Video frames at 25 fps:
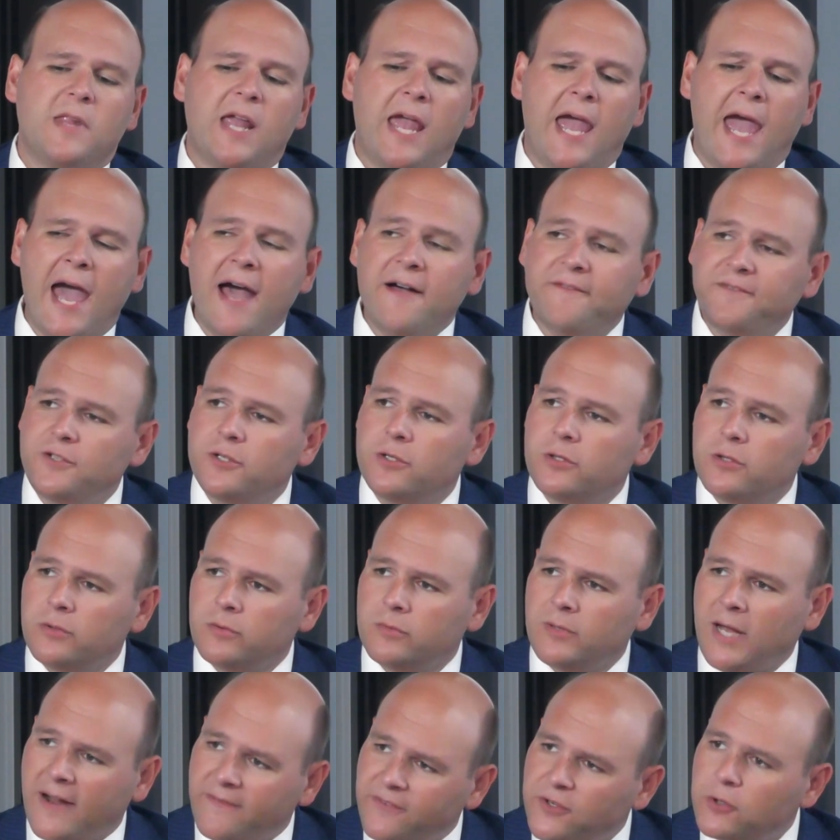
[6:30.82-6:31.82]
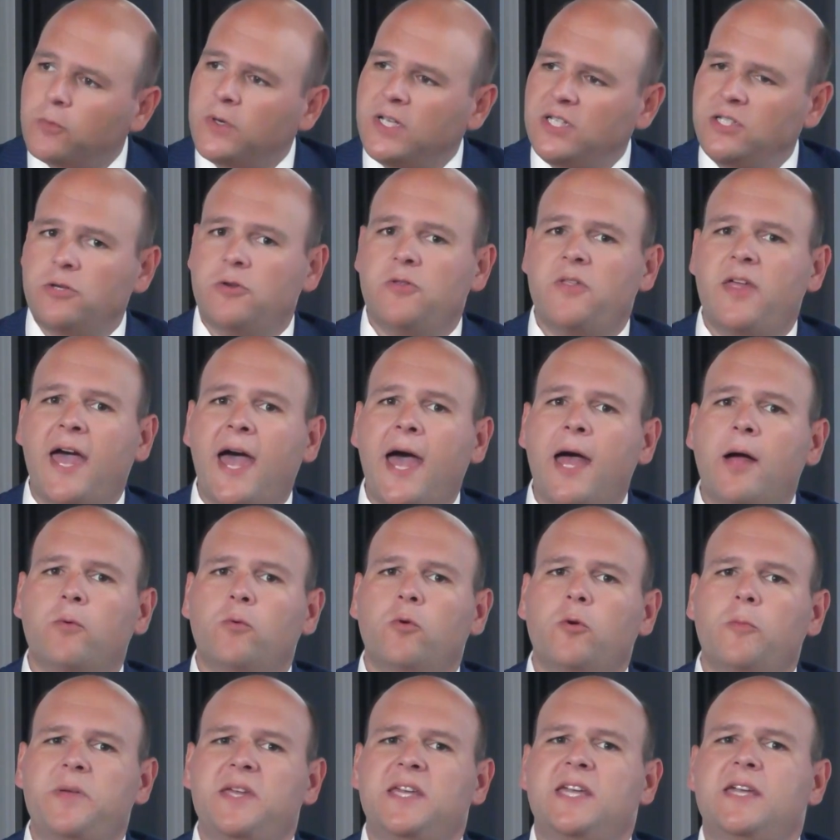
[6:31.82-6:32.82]
After we do that,
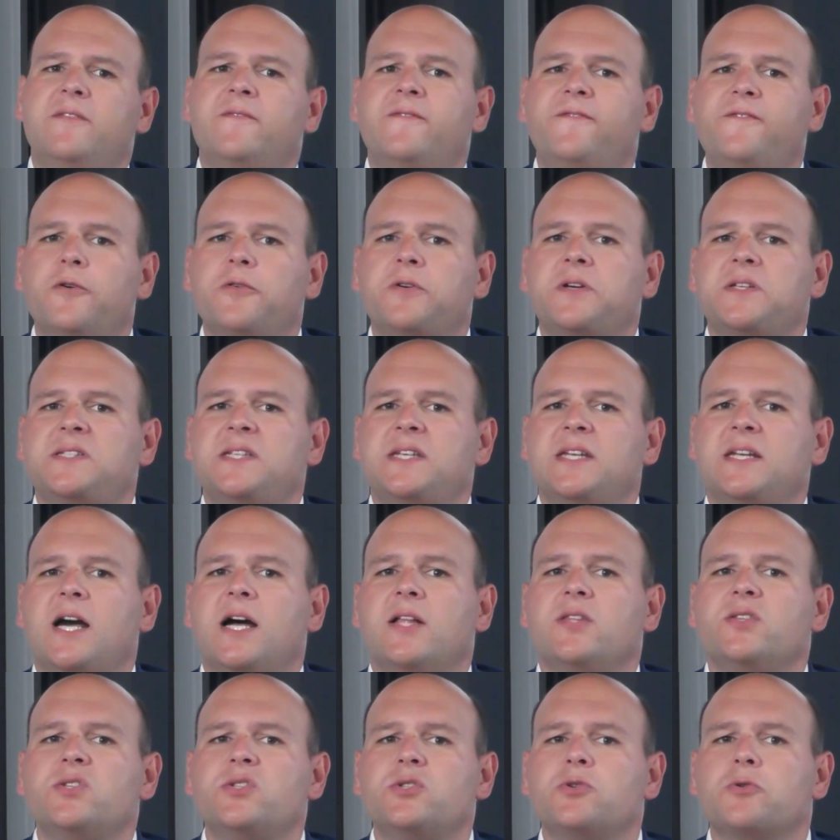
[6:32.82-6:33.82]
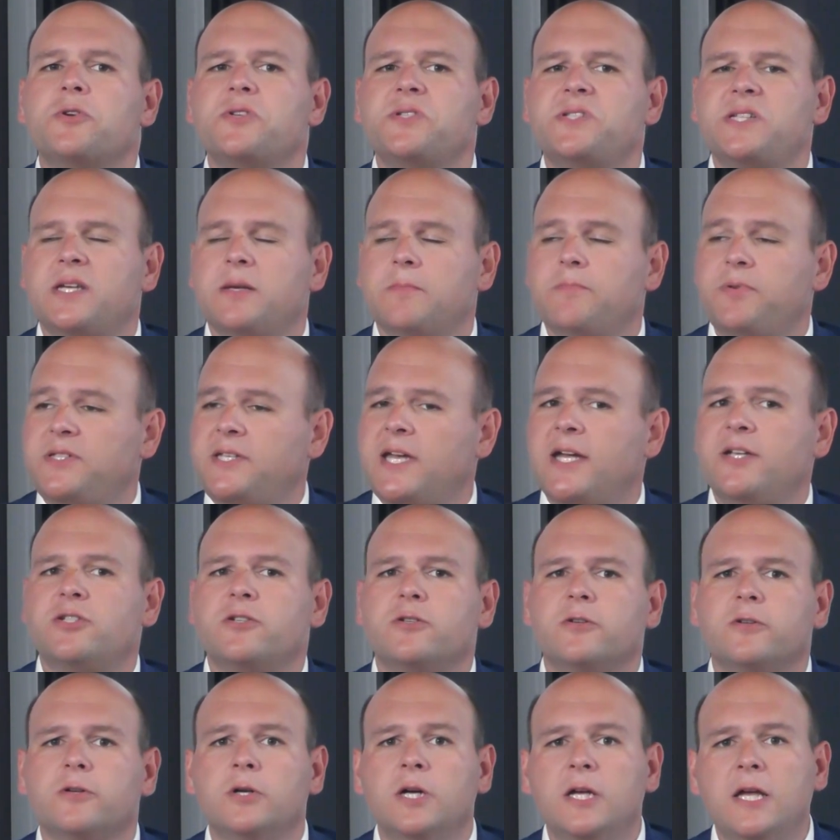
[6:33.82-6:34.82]
we'll begin focusing on sourcing
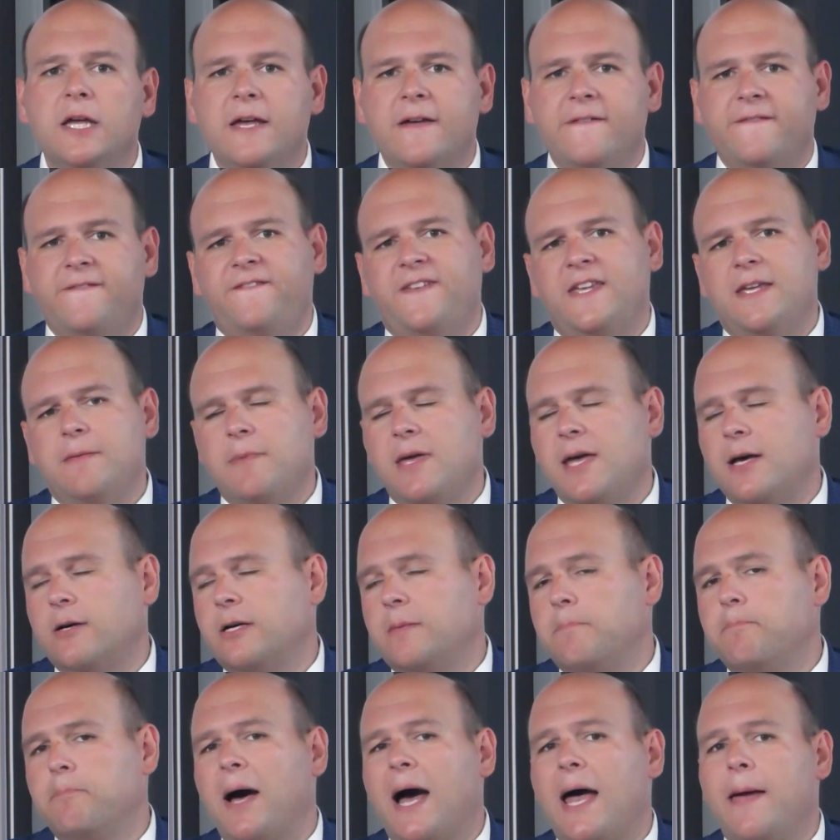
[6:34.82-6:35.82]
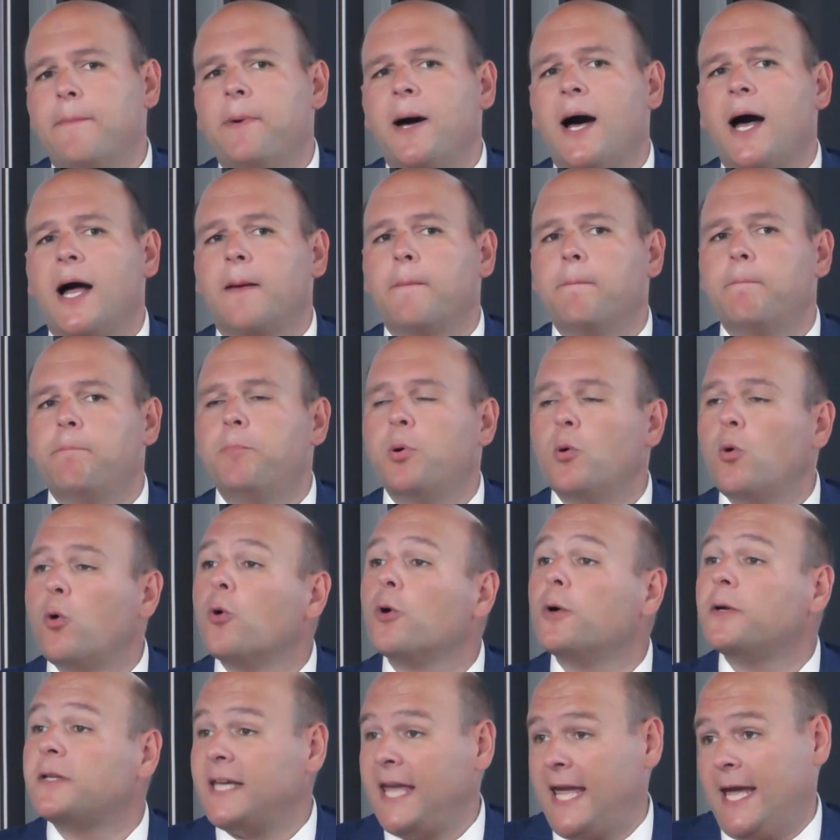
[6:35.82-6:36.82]
potential female and BIPOC
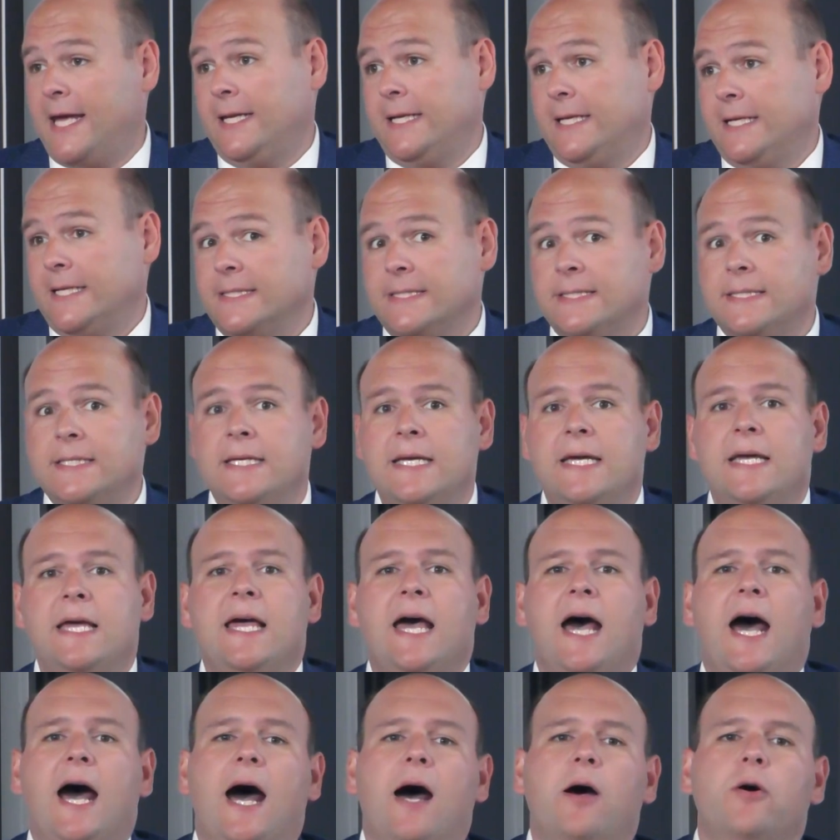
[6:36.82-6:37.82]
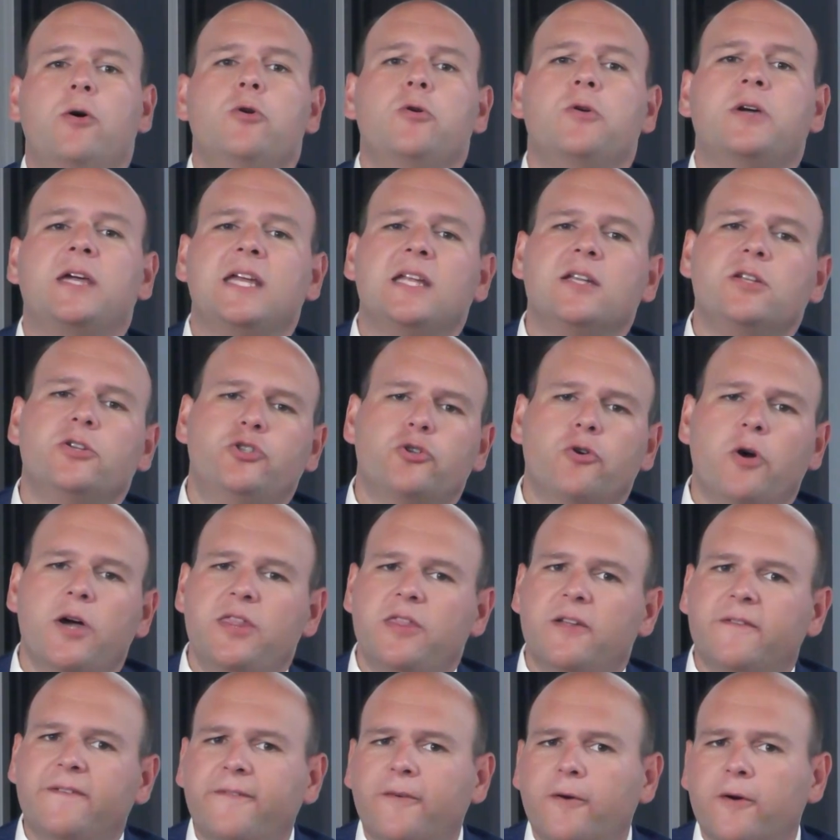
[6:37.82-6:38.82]
board candidates who can
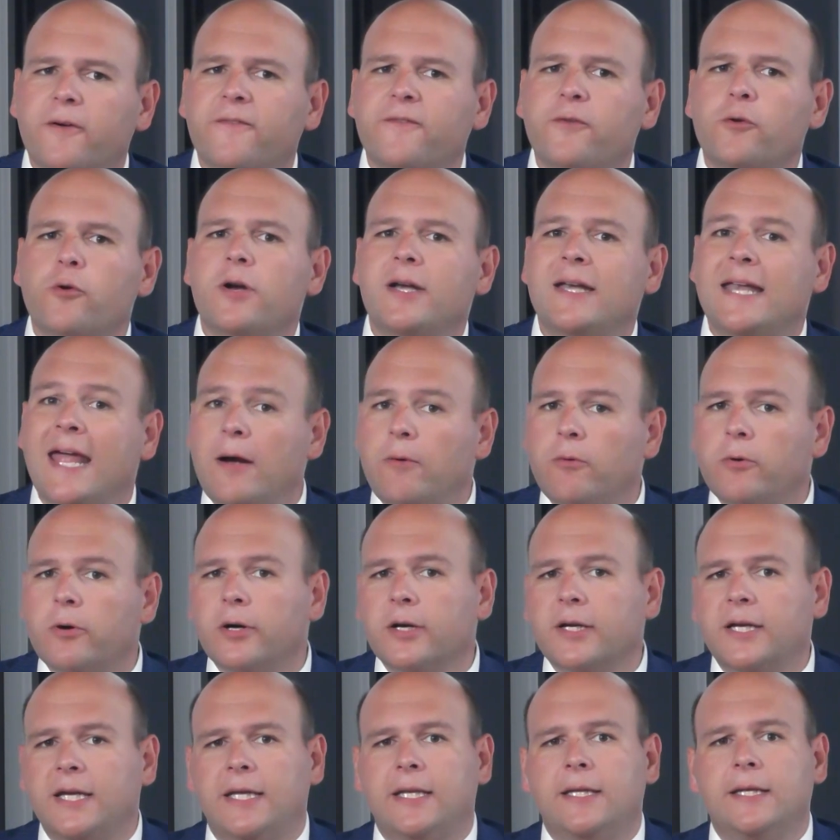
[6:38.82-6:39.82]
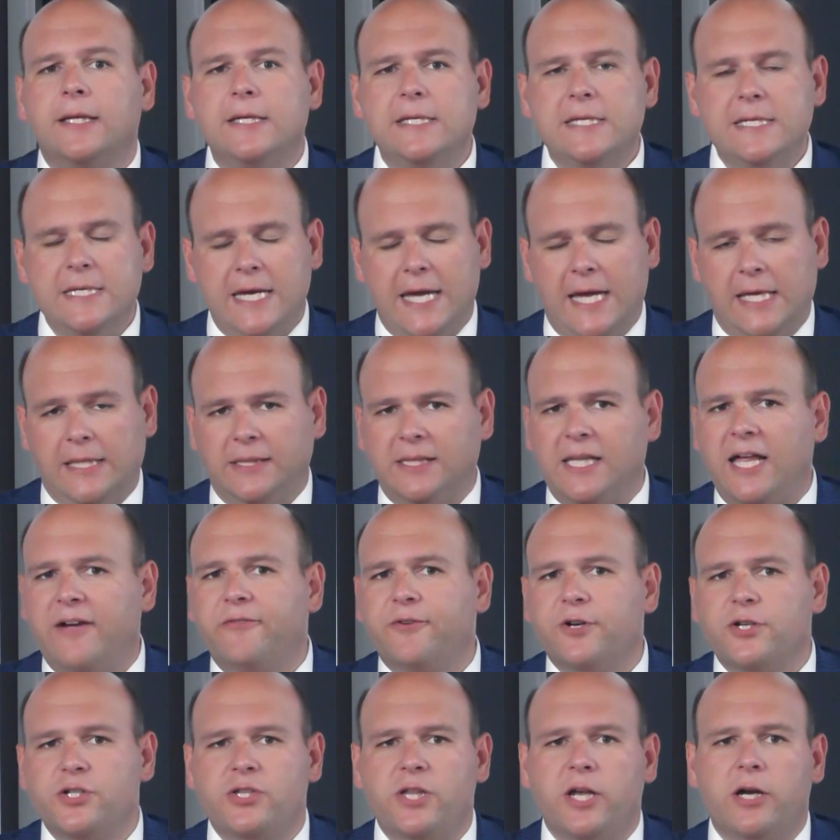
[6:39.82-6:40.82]
join the fourth floor network and
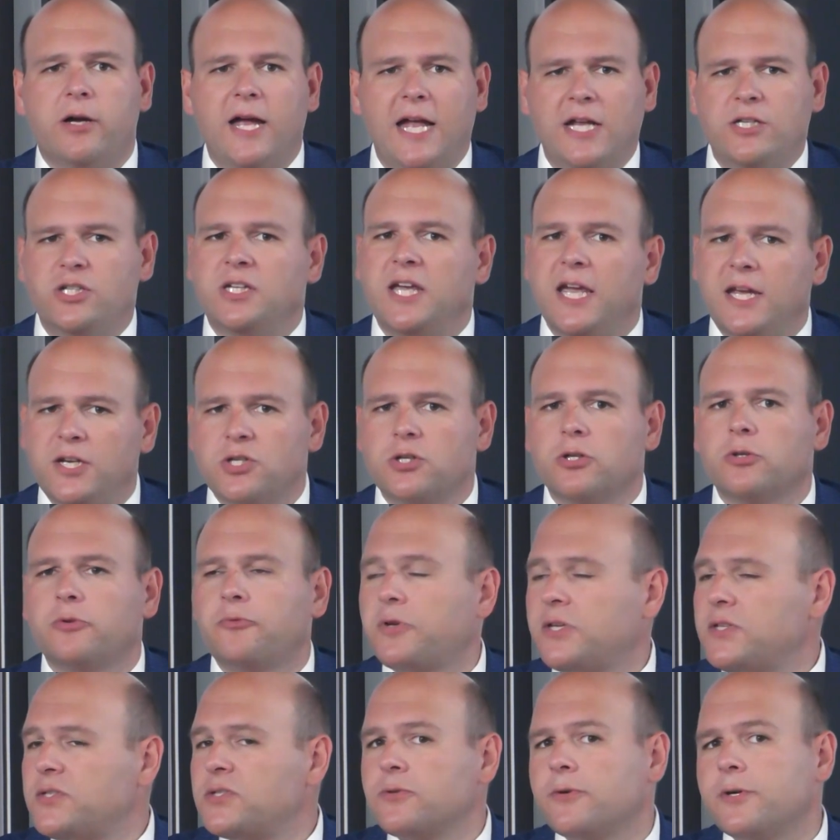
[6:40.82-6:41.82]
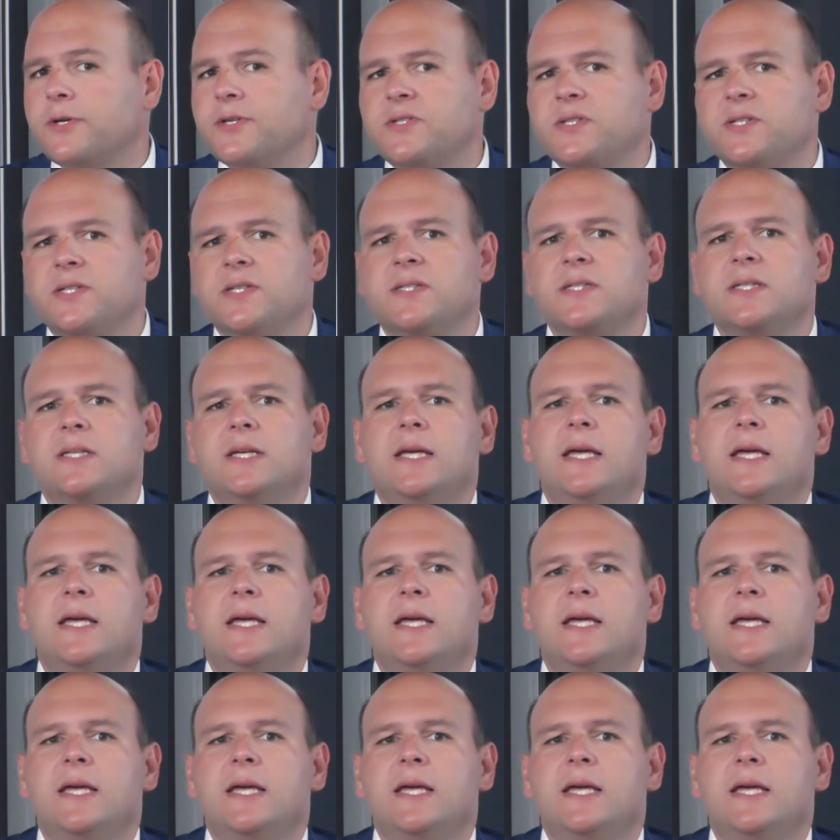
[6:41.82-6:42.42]
leverage their educational resources